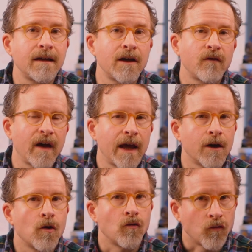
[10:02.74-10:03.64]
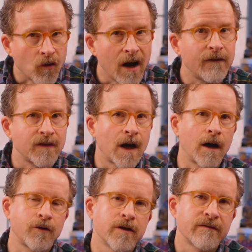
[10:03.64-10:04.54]
give a rough
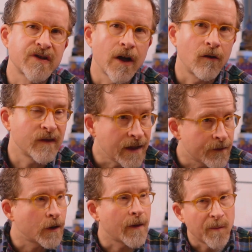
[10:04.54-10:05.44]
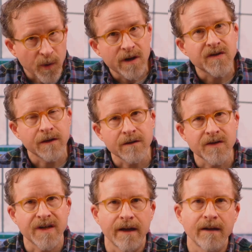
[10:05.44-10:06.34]
doctrine of self, even on the Buddha's
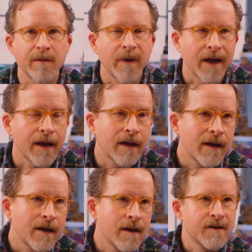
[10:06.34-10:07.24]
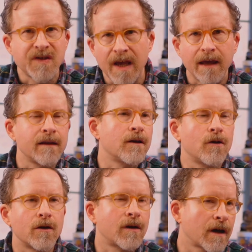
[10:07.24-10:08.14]
understanding, by saying that,
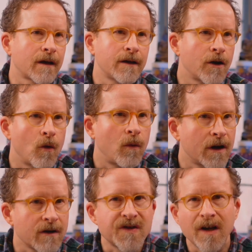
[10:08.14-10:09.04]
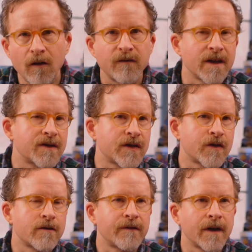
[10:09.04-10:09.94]
look, uh, you know, what our self is a
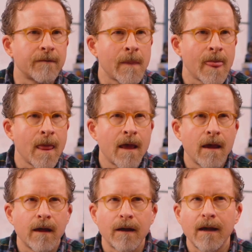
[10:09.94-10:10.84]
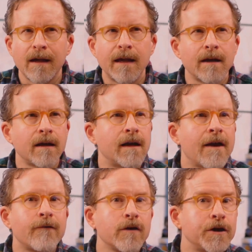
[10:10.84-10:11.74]
sort of a, a an
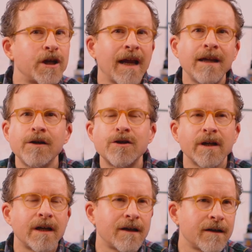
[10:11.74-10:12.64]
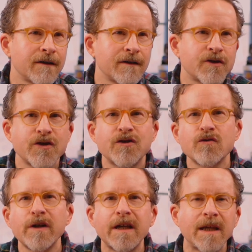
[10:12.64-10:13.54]
ever-changing
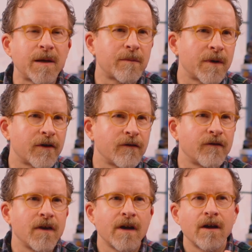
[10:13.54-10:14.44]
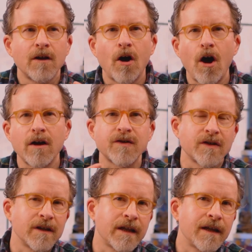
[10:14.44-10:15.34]
stream of
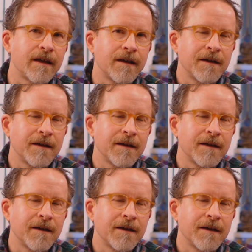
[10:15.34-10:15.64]
causally